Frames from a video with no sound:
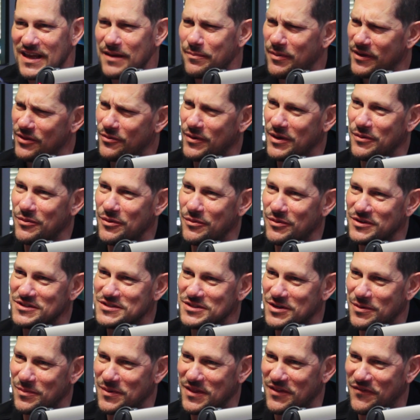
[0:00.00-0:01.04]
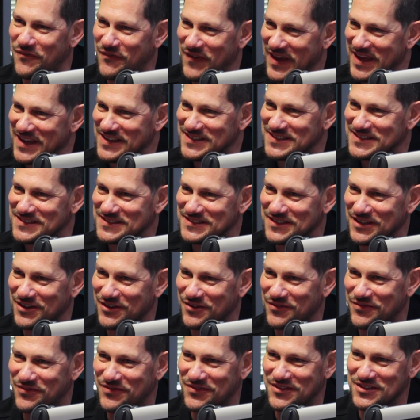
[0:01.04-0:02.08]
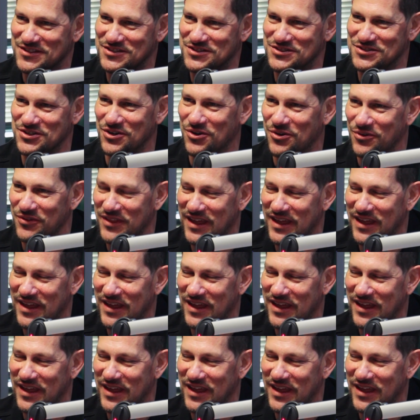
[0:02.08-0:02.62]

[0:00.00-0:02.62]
hey, by the way, we want you to be the face of the show.